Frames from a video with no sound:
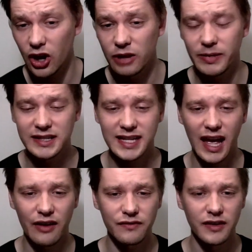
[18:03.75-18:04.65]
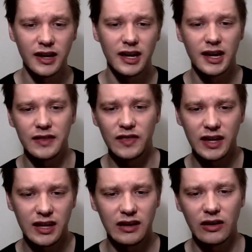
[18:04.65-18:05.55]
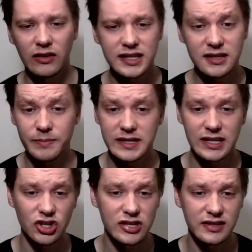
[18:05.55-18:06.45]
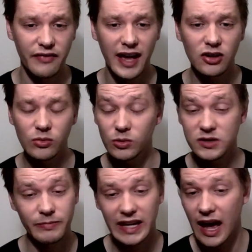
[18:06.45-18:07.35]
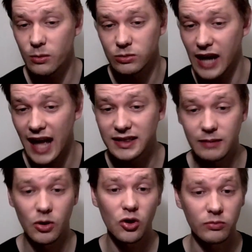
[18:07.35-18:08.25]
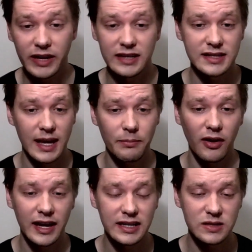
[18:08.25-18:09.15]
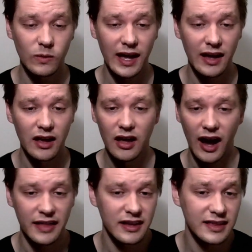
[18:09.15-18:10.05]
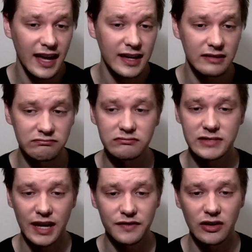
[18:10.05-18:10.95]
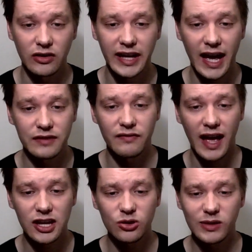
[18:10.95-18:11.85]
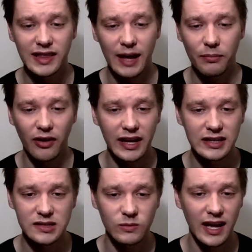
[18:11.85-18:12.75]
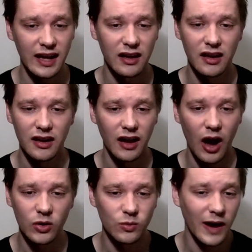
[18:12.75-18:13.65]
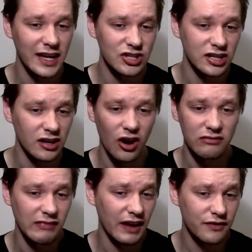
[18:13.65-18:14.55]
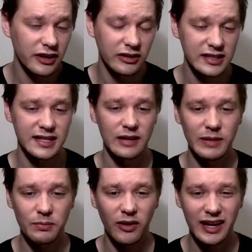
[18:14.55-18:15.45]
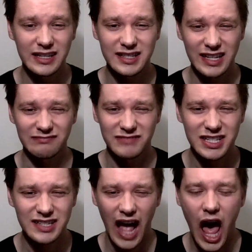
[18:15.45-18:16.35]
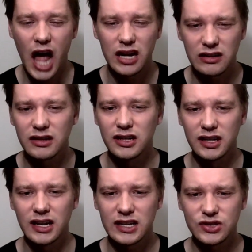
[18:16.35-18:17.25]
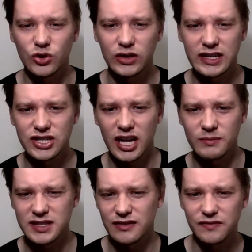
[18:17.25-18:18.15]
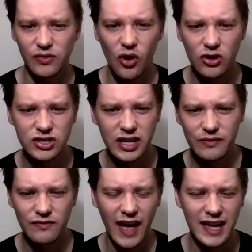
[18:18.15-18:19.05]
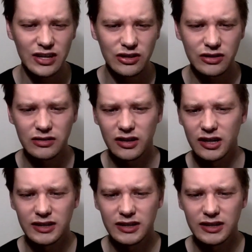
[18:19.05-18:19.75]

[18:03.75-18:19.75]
hoping to have the list positions available to be able to add them all, because they're players where I think they can definitely add value, and they're players where I would wager on every list there'd be players that just aren't as good in terms of long-term value,